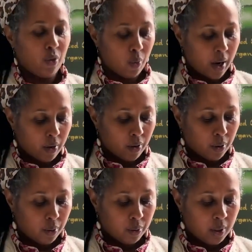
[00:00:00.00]

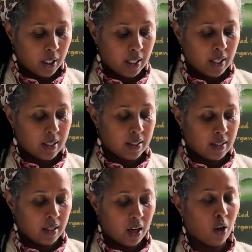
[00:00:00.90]
UAO
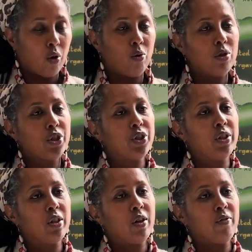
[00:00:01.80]
is a
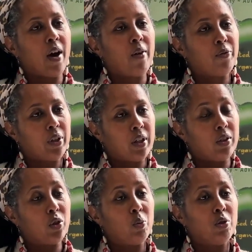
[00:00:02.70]
coalition of African
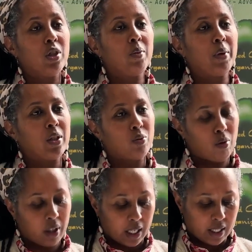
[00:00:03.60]
community-based
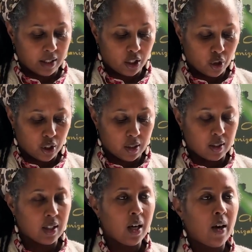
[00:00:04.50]

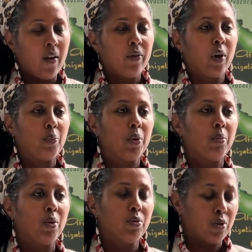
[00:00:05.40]
organizations that
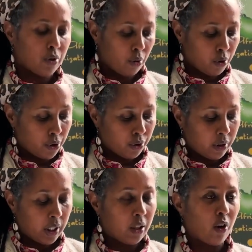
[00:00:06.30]
promote social
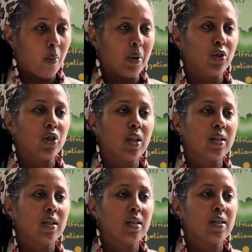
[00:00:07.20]
and economic
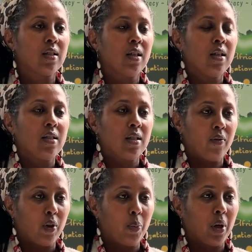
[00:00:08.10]
justice,
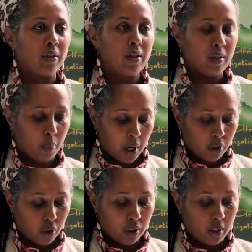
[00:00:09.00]
civic
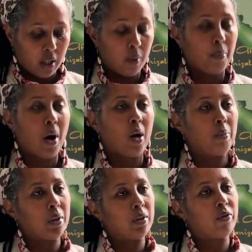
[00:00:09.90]
participation, and
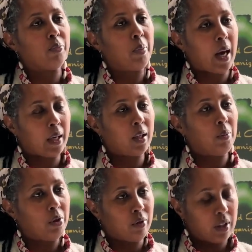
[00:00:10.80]
empowerment of Black
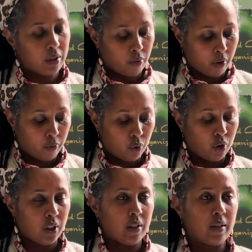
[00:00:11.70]
immigrants and
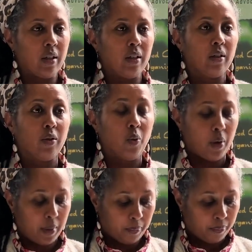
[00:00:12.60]
refugees in Illinois.